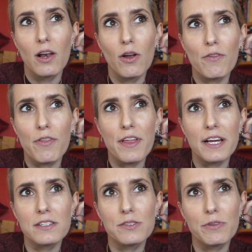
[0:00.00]
a lot of the
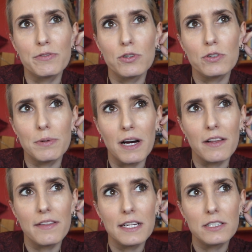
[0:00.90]
things we've talked about are
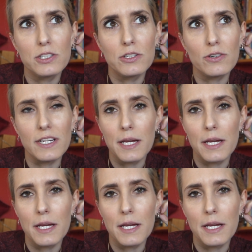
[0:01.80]
things you've got to